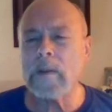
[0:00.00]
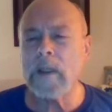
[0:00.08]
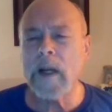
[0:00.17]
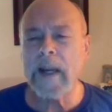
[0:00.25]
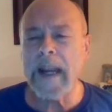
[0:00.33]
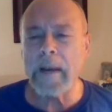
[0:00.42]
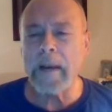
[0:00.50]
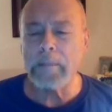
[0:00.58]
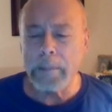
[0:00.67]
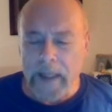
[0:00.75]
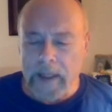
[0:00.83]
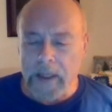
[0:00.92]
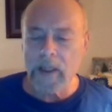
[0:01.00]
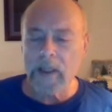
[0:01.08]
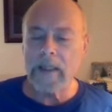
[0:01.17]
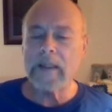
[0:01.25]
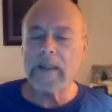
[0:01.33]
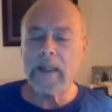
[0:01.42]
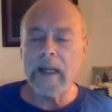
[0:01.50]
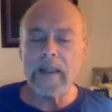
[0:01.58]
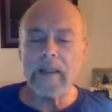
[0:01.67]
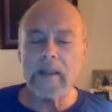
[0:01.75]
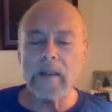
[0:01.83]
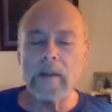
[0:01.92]
say, ambition
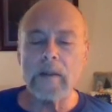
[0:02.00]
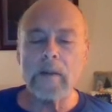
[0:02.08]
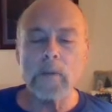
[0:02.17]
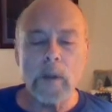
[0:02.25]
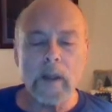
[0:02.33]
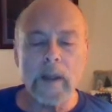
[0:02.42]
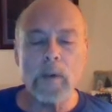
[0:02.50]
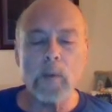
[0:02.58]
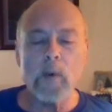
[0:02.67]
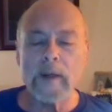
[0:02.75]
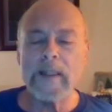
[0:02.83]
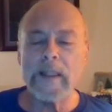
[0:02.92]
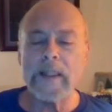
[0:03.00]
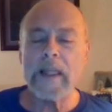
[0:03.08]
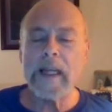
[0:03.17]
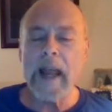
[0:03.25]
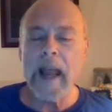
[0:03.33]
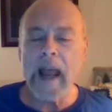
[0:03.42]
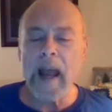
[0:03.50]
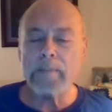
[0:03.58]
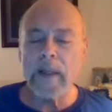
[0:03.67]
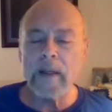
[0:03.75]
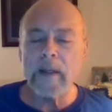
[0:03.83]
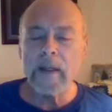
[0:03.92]
that you really wanted to see
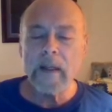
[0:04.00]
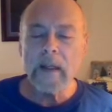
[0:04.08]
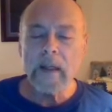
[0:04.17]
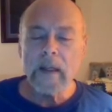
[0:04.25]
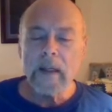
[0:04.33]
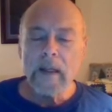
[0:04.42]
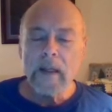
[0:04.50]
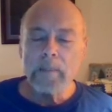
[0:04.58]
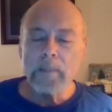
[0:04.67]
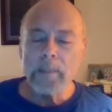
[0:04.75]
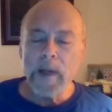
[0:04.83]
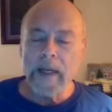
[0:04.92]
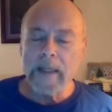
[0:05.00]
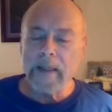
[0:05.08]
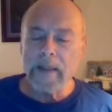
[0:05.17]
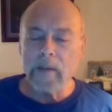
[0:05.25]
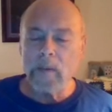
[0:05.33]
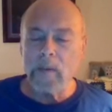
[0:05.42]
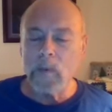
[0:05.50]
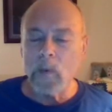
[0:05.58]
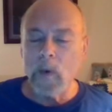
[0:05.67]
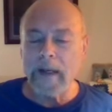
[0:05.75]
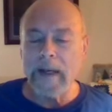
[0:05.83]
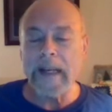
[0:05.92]
happen, but
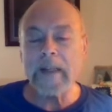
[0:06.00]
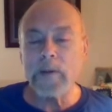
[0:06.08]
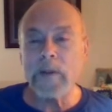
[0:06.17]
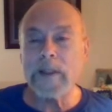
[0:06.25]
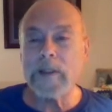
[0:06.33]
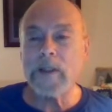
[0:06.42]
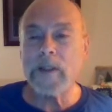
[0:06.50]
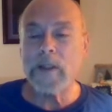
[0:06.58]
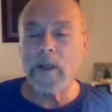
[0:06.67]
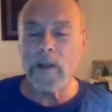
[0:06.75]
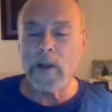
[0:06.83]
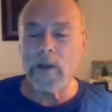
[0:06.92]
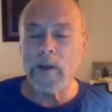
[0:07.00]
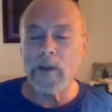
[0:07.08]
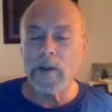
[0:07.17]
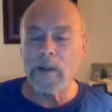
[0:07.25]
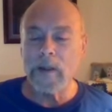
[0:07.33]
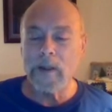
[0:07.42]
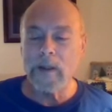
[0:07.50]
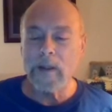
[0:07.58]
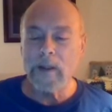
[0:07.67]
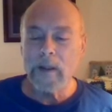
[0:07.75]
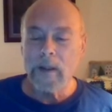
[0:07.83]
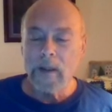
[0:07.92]
when hindrance occurred,
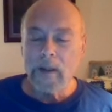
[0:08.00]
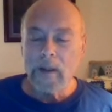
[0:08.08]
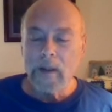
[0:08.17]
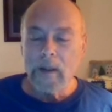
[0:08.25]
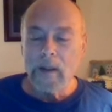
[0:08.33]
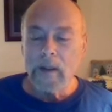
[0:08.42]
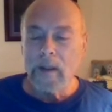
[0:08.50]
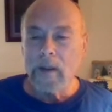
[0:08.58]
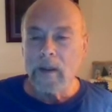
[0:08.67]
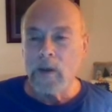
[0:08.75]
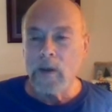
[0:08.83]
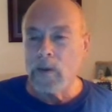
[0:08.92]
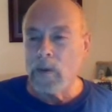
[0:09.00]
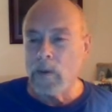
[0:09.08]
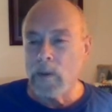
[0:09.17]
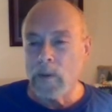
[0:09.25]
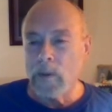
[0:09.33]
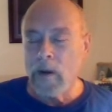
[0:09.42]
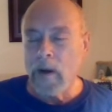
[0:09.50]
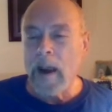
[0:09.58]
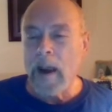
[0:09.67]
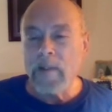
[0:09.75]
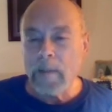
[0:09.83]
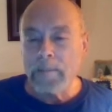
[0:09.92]
You
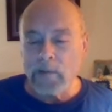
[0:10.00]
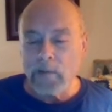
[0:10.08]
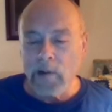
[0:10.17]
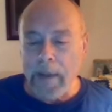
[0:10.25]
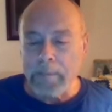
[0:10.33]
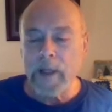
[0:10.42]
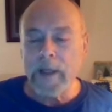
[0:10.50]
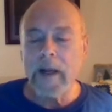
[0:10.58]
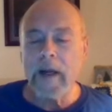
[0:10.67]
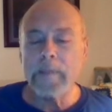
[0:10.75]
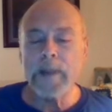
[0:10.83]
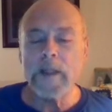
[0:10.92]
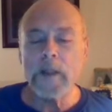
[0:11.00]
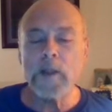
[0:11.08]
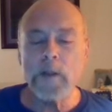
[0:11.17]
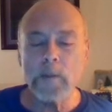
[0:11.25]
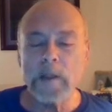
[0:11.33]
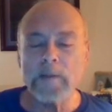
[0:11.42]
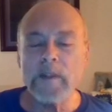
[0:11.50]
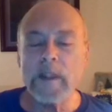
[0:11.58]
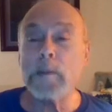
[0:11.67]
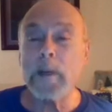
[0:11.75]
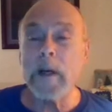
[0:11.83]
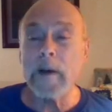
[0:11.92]
gave up and wrapped it up in the tomb of
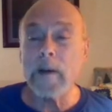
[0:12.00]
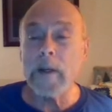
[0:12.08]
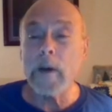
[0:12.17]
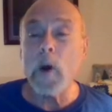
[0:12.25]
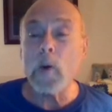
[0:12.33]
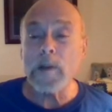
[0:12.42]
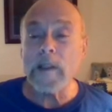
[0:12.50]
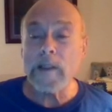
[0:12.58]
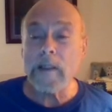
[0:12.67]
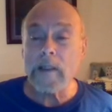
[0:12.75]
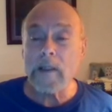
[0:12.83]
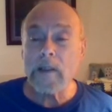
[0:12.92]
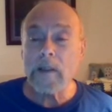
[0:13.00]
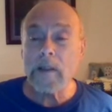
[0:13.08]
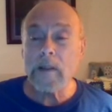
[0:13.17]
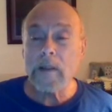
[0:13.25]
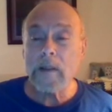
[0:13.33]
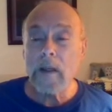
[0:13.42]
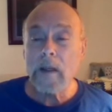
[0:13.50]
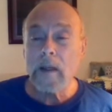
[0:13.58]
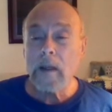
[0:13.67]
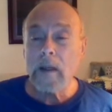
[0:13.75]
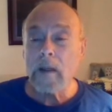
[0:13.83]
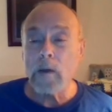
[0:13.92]
despair and hopelessness.
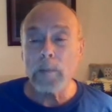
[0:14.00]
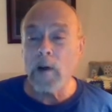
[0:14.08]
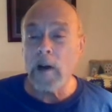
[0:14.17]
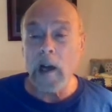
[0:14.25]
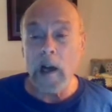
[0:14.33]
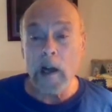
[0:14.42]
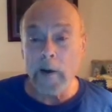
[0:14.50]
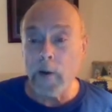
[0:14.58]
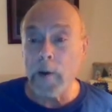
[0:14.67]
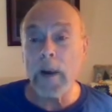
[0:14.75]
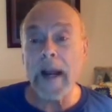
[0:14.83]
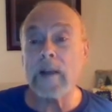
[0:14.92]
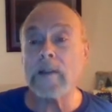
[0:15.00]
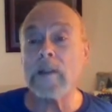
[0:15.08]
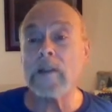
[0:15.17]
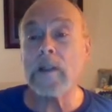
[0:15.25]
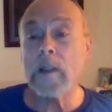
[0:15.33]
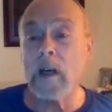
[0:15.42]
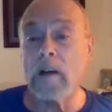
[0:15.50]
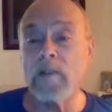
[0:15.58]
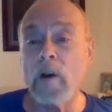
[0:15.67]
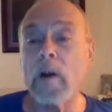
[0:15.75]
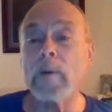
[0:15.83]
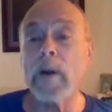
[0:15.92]
You put 100 pounds of stuff
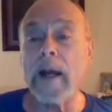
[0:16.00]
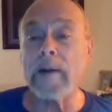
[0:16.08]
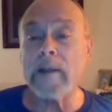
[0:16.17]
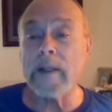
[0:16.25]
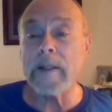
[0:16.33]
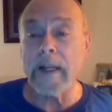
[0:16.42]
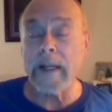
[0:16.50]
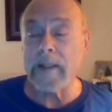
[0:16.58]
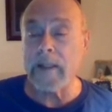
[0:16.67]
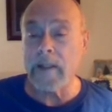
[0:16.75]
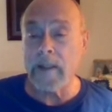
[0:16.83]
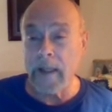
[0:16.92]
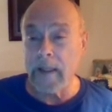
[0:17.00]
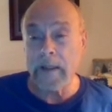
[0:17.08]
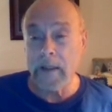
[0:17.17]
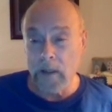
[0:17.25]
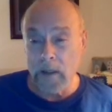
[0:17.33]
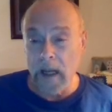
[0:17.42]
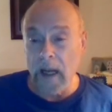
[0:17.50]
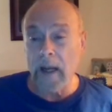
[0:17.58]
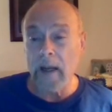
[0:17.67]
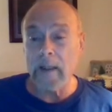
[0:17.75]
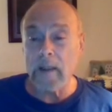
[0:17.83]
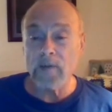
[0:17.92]
all around it and said, it's
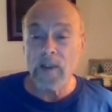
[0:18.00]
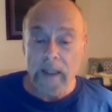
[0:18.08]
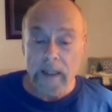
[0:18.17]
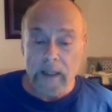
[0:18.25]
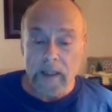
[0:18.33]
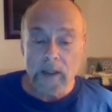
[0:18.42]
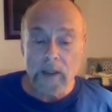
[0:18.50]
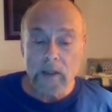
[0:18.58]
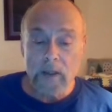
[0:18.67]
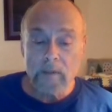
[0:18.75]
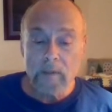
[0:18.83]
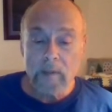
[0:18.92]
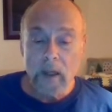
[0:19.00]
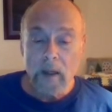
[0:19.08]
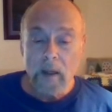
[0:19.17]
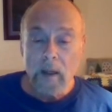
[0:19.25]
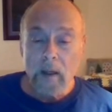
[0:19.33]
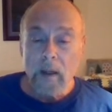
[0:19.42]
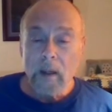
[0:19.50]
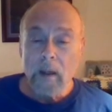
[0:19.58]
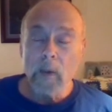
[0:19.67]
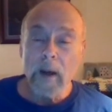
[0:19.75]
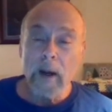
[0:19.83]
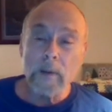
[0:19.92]
done, it's finished.
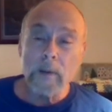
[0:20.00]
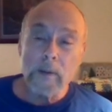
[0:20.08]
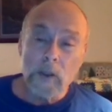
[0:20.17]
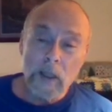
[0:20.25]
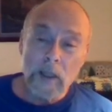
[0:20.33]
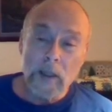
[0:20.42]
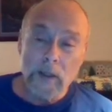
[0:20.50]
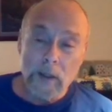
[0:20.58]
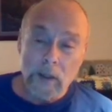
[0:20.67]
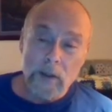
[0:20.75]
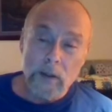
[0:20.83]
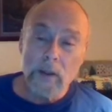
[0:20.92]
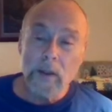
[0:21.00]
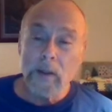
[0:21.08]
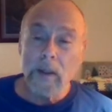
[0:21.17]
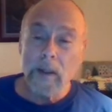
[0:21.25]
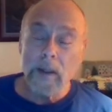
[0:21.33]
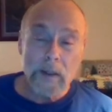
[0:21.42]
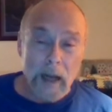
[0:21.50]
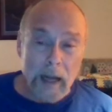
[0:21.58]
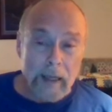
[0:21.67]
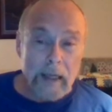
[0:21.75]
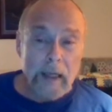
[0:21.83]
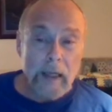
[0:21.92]
Well, Jesus is
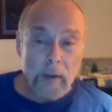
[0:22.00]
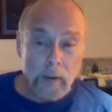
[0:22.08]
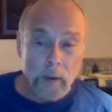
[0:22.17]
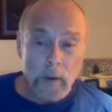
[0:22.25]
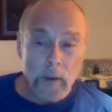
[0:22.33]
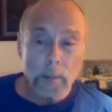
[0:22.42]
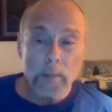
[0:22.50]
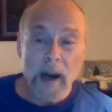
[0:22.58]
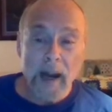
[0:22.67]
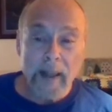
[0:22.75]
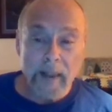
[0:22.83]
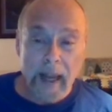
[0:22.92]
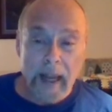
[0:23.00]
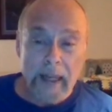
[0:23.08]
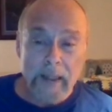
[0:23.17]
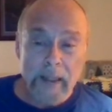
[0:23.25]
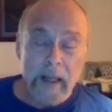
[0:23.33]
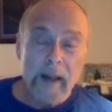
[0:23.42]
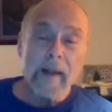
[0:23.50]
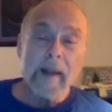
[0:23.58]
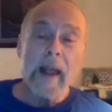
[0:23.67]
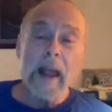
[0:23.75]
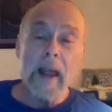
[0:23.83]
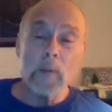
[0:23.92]
not hindered by that.
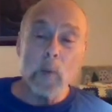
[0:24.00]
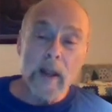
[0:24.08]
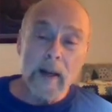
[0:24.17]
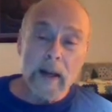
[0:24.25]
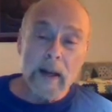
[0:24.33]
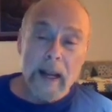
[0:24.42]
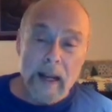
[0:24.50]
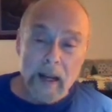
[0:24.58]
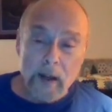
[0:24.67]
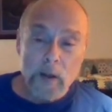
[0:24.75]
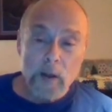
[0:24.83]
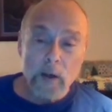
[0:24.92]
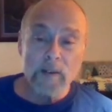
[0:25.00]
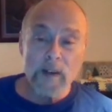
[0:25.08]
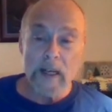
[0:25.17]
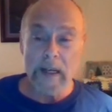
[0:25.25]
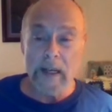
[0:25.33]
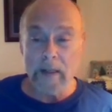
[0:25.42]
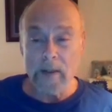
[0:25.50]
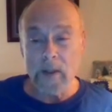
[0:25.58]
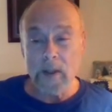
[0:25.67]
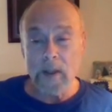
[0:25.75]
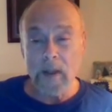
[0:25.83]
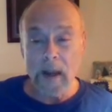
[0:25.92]
And when he
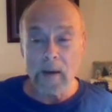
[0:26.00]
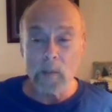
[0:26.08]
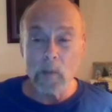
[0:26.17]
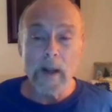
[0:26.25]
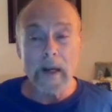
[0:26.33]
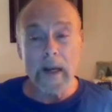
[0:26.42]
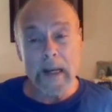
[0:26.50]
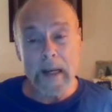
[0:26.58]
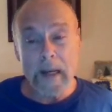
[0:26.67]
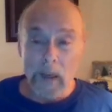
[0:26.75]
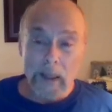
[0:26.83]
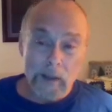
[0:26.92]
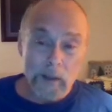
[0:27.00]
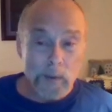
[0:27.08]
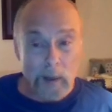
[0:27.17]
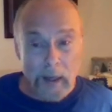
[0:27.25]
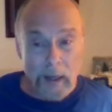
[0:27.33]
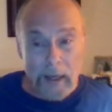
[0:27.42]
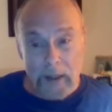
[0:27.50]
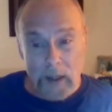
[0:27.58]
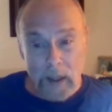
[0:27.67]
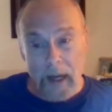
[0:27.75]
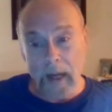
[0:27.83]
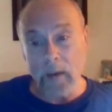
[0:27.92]
intervenes and when he
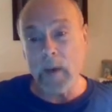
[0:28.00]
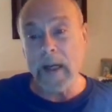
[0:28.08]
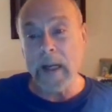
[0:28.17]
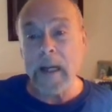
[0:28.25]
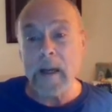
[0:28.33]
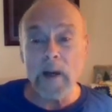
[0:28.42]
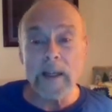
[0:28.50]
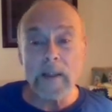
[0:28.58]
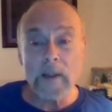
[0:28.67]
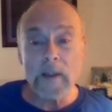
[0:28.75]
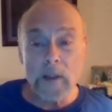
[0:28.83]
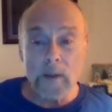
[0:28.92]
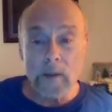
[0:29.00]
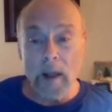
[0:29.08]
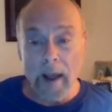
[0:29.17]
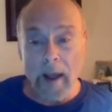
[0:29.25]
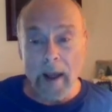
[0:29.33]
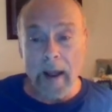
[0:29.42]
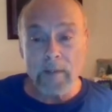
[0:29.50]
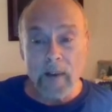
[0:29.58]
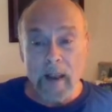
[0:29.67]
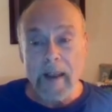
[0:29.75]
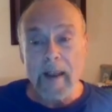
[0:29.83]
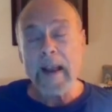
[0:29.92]
resurrects and when he brings new life,
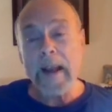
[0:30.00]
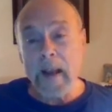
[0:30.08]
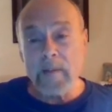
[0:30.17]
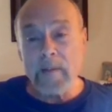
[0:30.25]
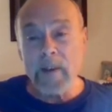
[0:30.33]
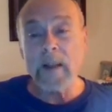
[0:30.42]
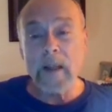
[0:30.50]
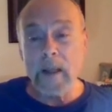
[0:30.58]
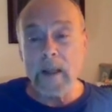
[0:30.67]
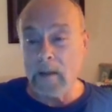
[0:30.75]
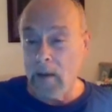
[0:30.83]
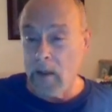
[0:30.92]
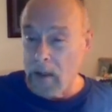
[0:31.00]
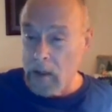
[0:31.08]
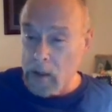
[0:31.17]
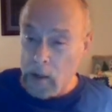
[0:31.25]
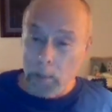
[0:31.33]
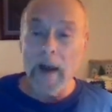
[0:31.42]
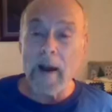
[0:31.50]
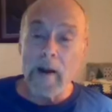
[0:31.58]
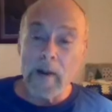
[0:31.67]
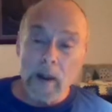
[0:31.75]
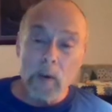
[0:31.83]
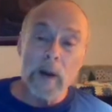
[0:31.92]
even the
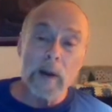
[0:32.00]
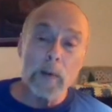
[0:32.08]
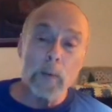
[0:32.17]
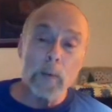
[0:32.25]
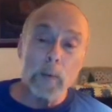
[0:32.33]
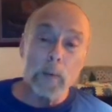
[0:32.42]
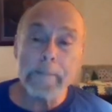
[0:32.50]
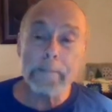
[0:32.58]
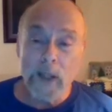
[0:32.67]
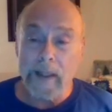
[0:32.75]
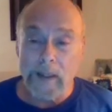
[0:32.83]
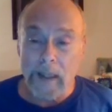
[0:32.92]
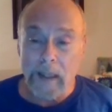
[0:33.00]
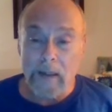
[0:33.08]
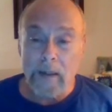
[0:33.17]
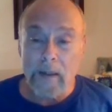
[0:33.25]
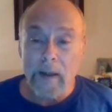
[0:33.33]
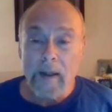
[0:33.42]
despair that we wrap things in,